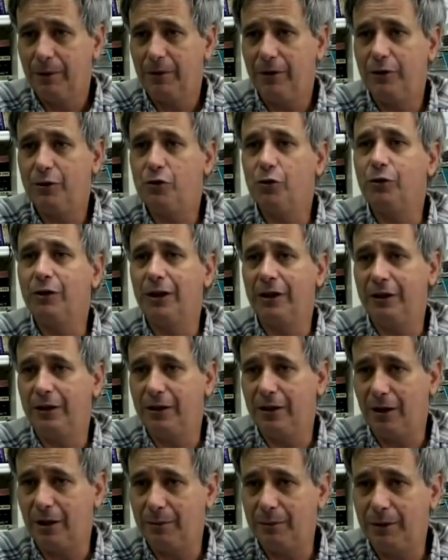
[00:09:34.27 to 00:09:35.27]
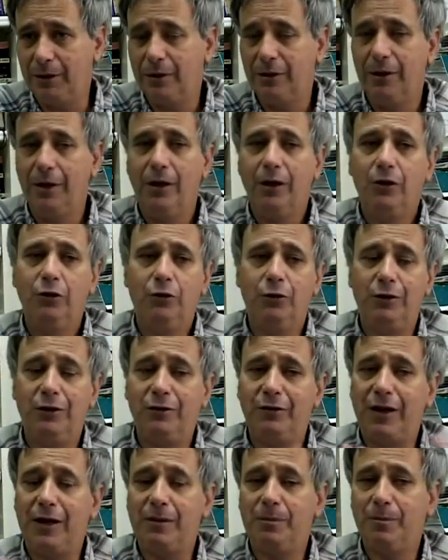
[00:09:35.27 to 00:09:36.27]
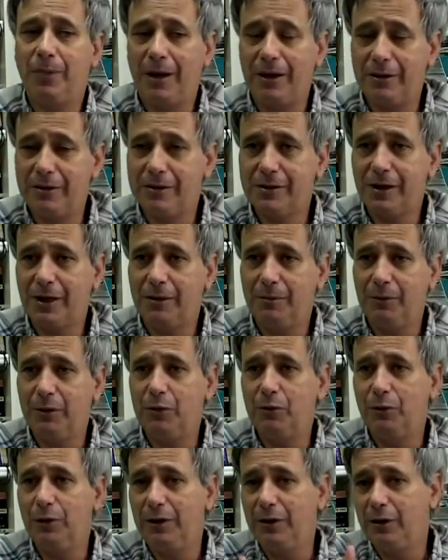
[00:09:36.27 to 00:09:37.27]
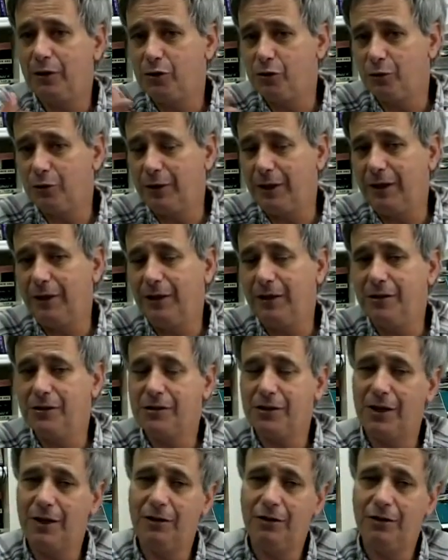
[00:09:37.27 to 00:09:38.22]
the Jordanian army, to divide Palestine between the Jordanians